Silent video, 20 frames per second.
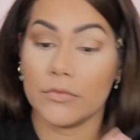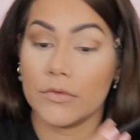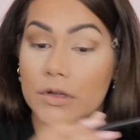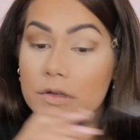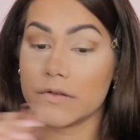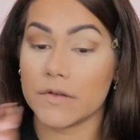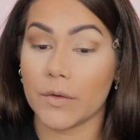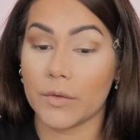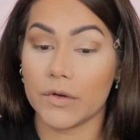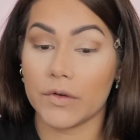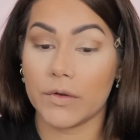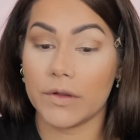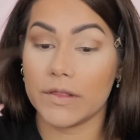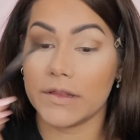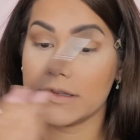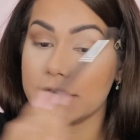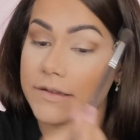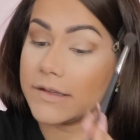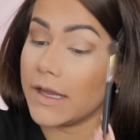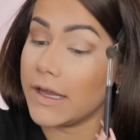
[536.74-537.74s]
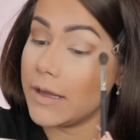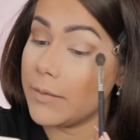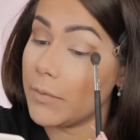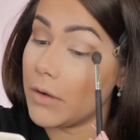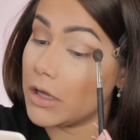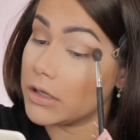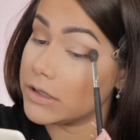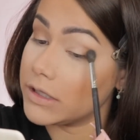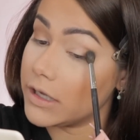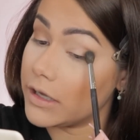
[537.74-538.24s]
So we're doing the same
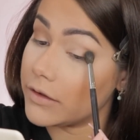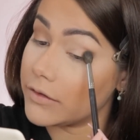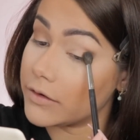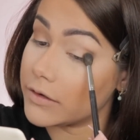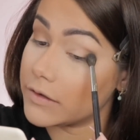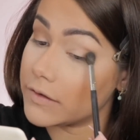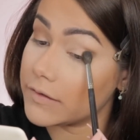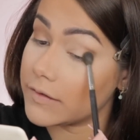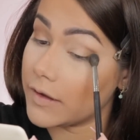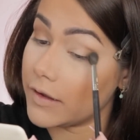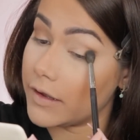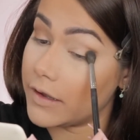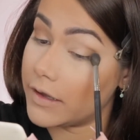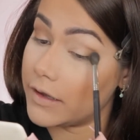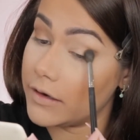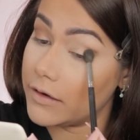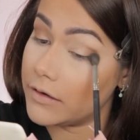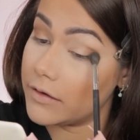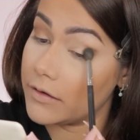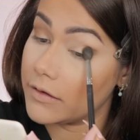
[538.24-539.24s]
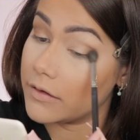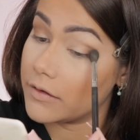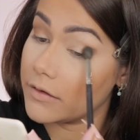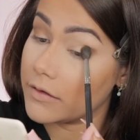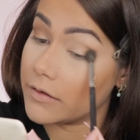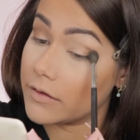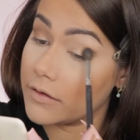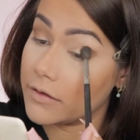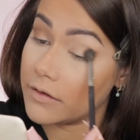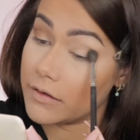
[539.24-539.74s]
on the other side,
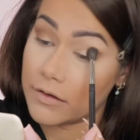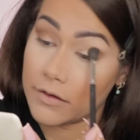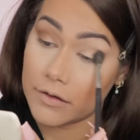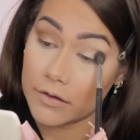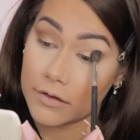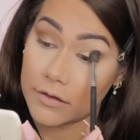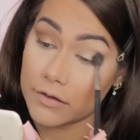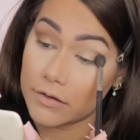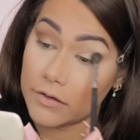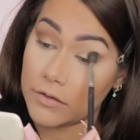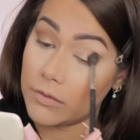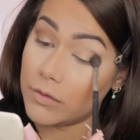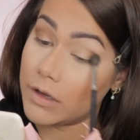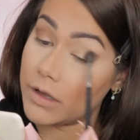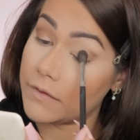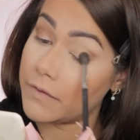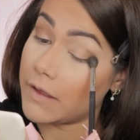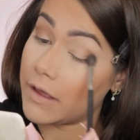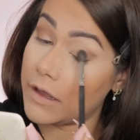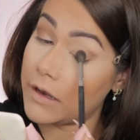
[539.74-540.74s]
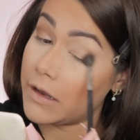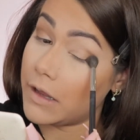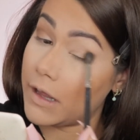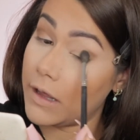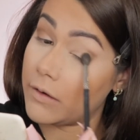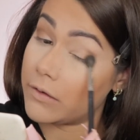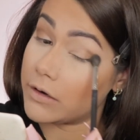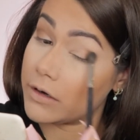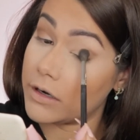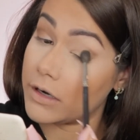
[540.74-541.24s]
doing that
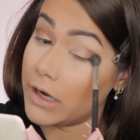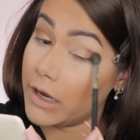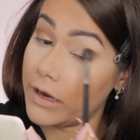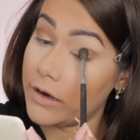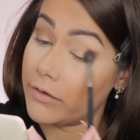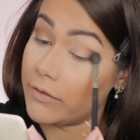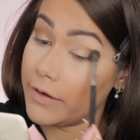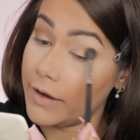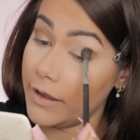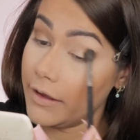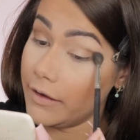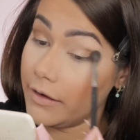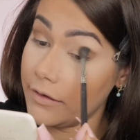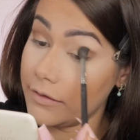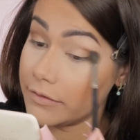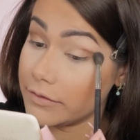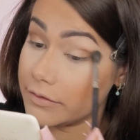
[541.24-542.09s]
outer area,